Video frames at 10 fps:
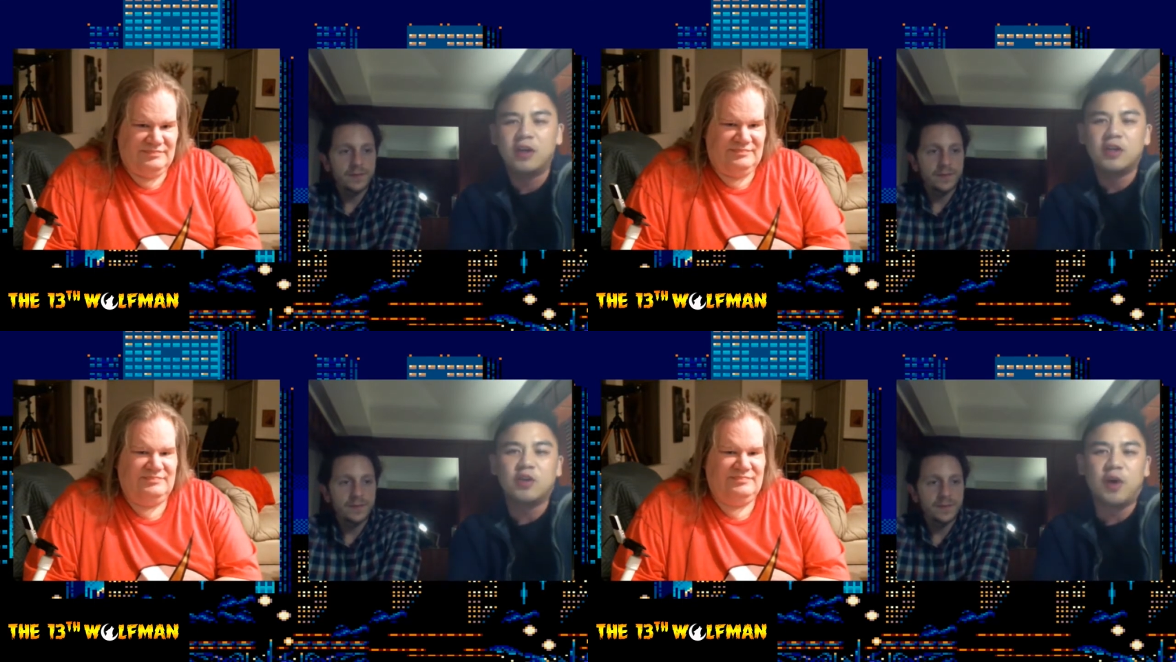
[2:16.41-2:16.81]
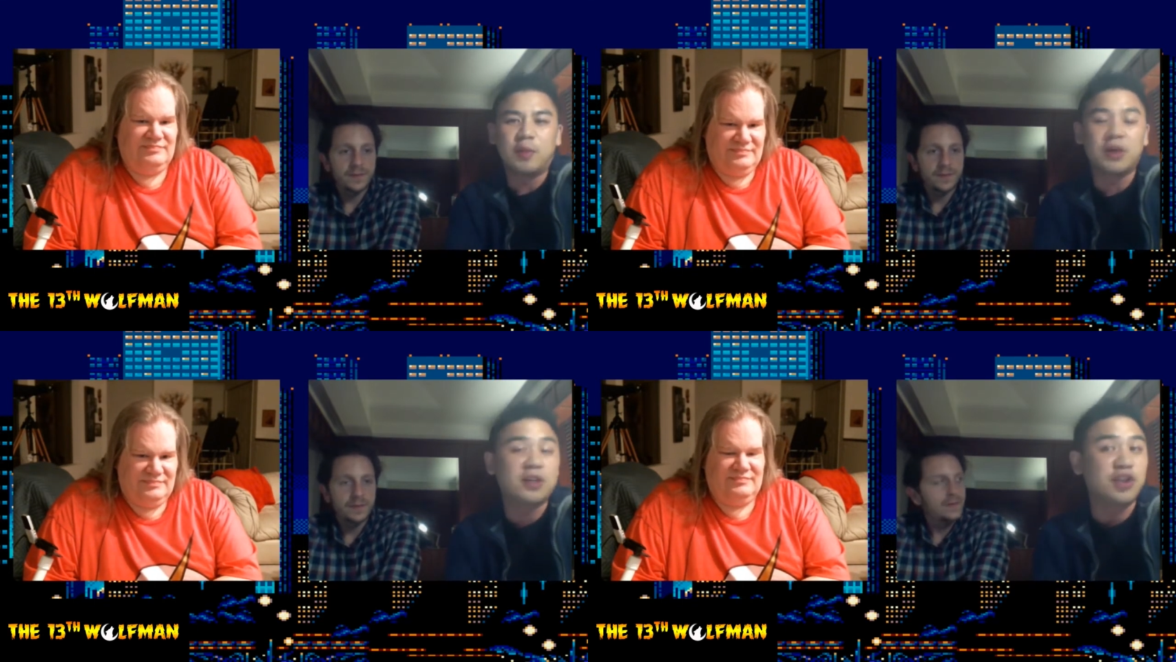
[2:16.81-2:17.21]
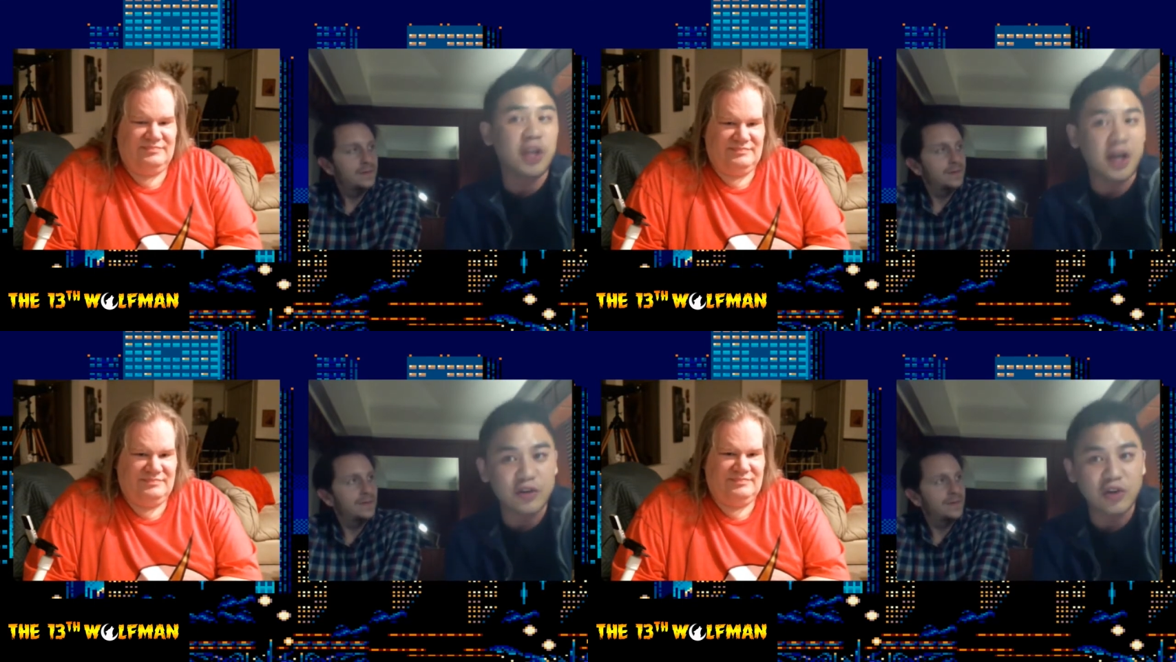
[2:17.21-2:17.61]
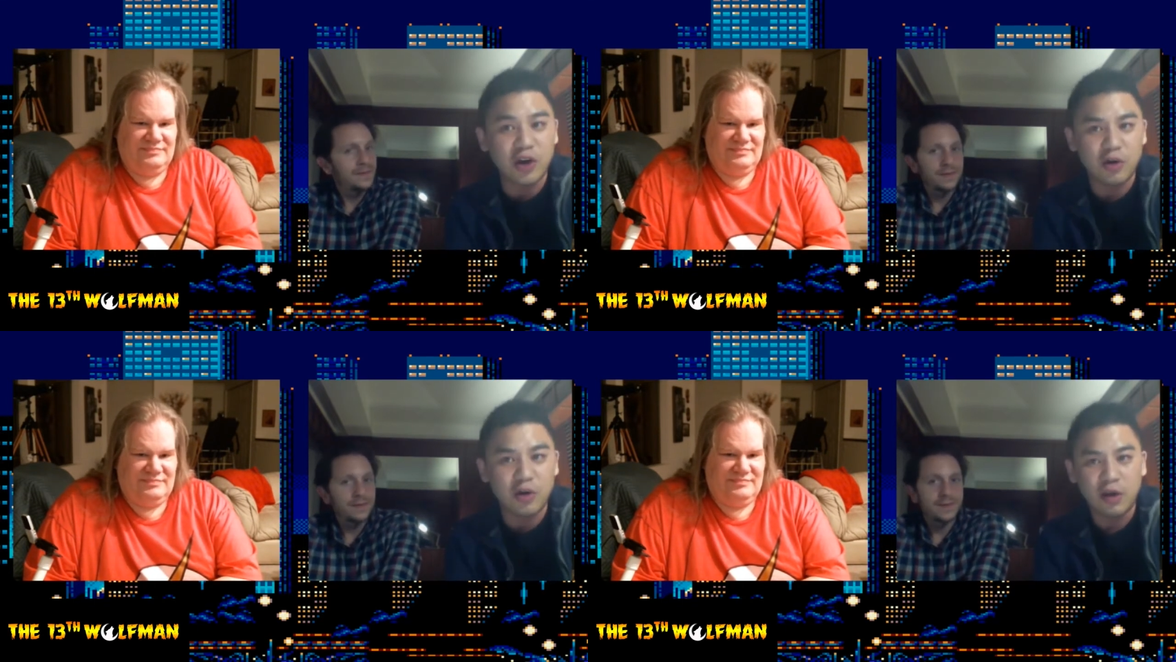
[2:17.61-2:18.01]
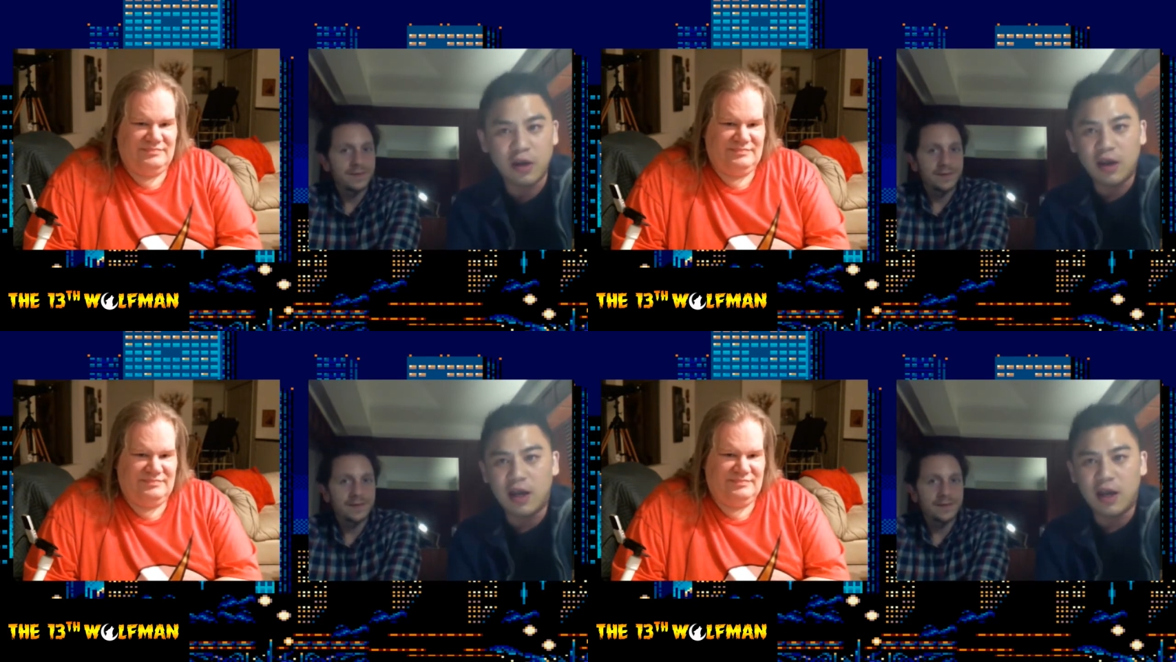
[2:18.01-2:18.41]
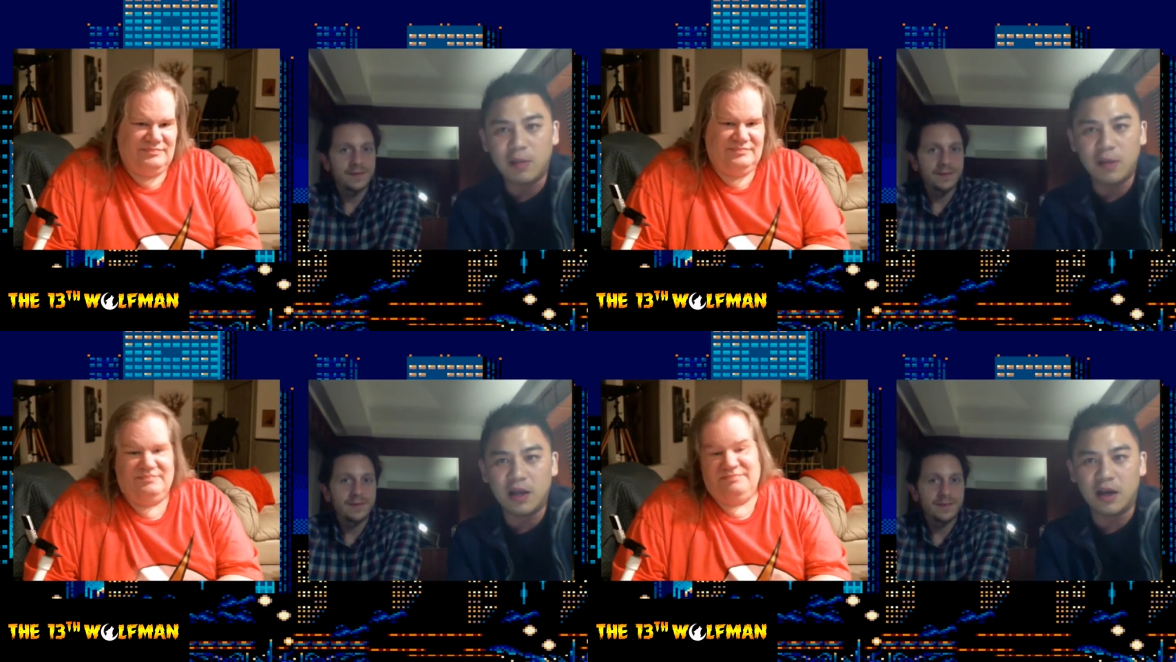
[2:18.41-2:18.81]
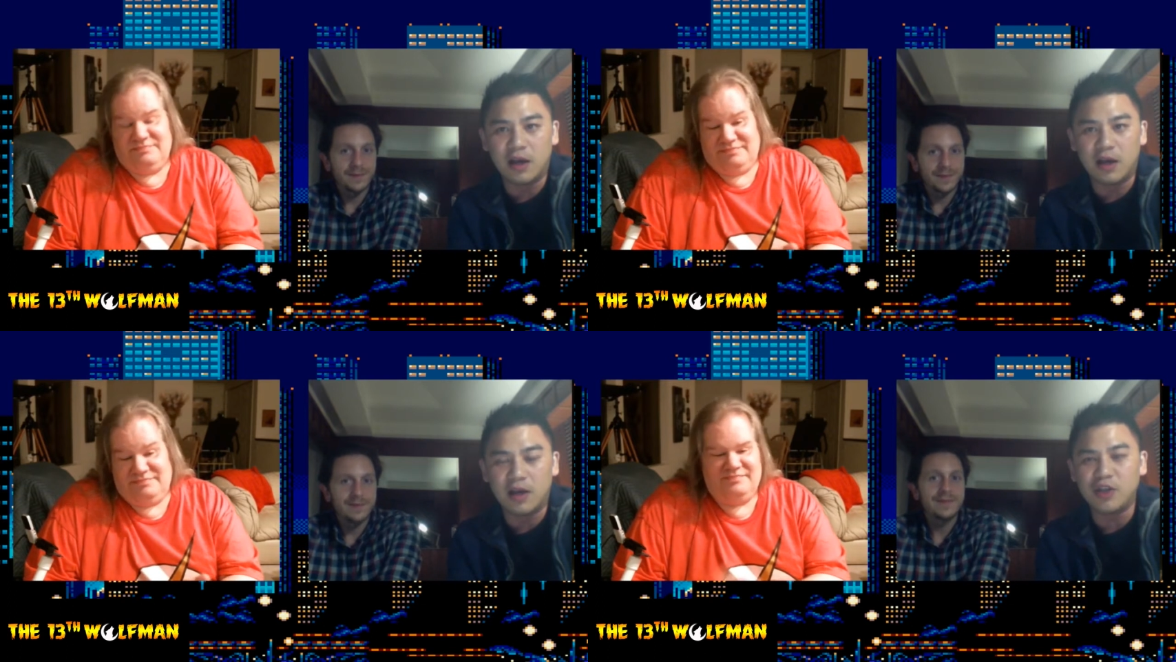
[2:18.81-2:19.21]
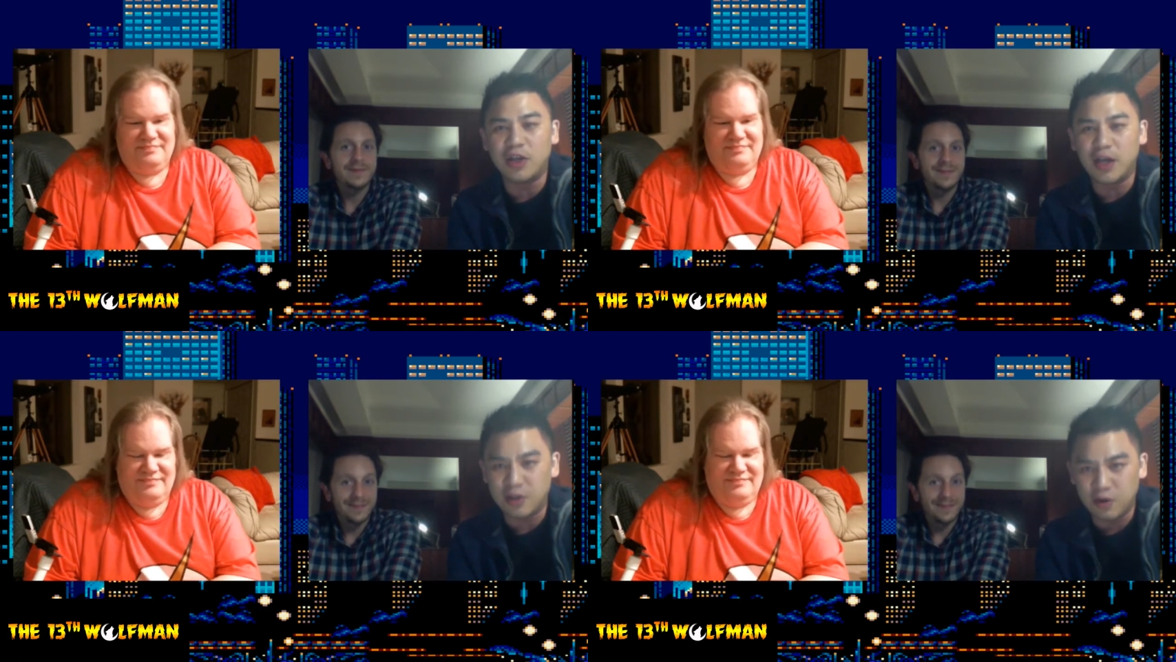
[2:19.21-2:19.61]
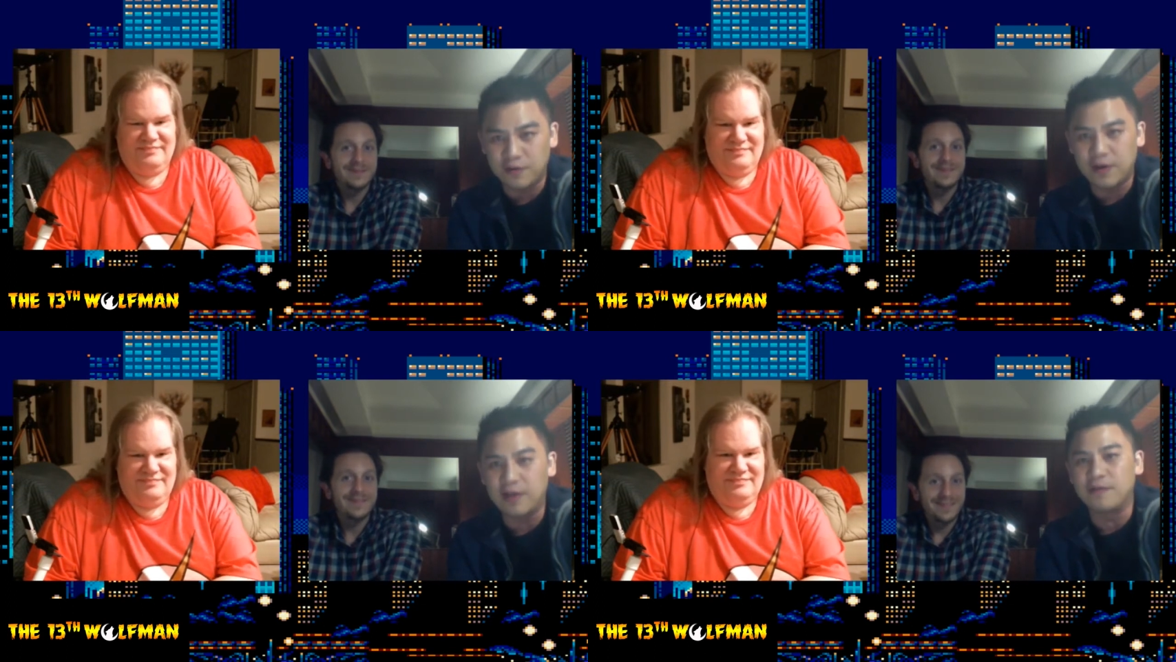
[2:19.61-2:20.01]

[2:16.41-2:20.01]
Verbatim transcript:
Speaker 1: So I picked G.I. Joe, and I made a G.I. Joe fan